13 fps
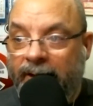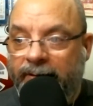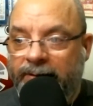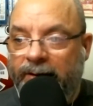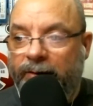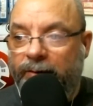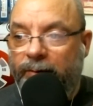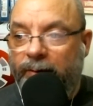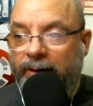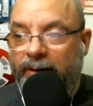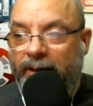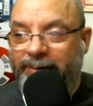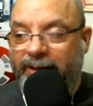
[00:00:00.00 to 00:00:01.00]
So,
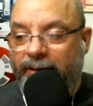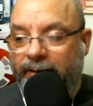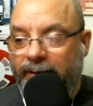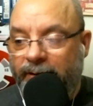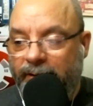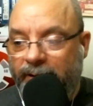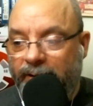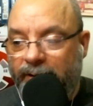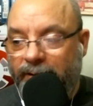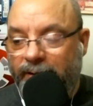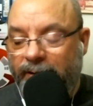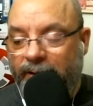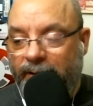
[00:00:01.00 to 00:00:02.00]
I mean,
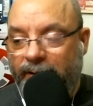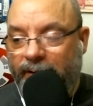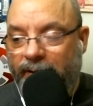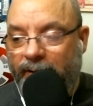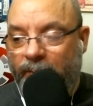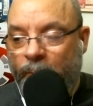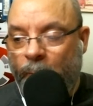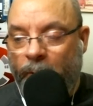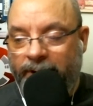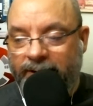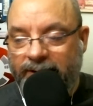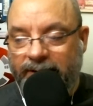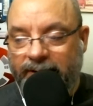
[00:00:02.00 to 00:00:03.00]

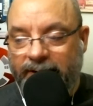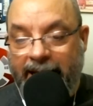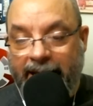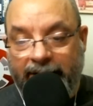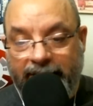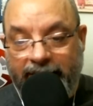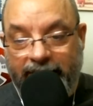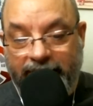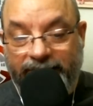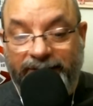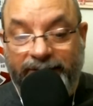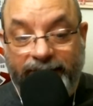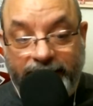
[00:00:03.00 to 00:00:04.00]
once and
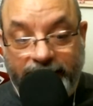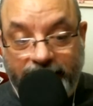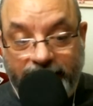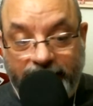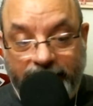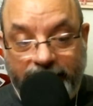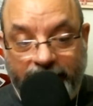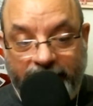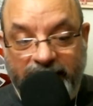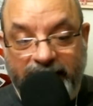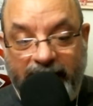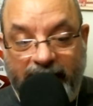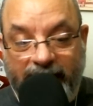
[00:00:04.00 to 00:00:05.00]
if the
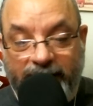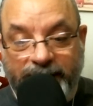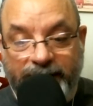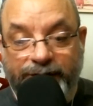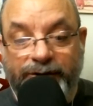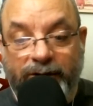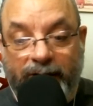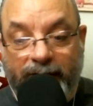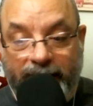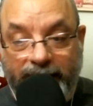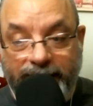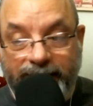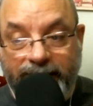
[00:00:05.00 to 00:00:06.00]
sale
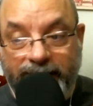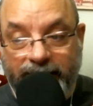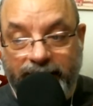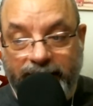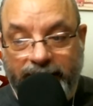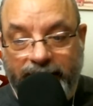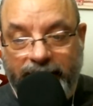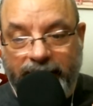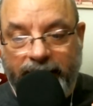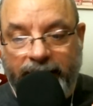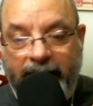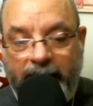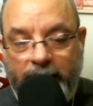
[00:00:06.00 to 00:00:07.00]
starts,
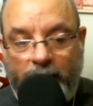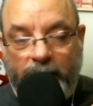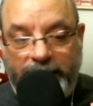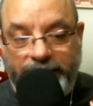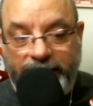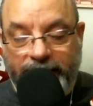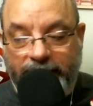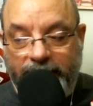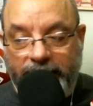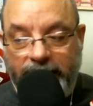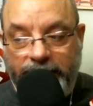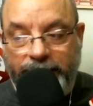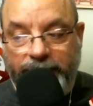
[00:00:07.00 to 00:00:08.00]
that portion
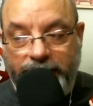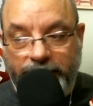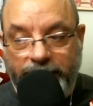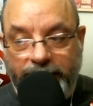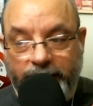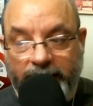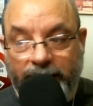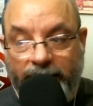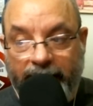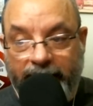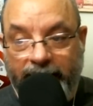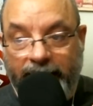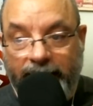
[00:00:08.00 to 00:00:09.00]
should be
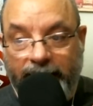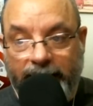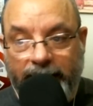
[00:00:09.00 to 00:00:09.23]
running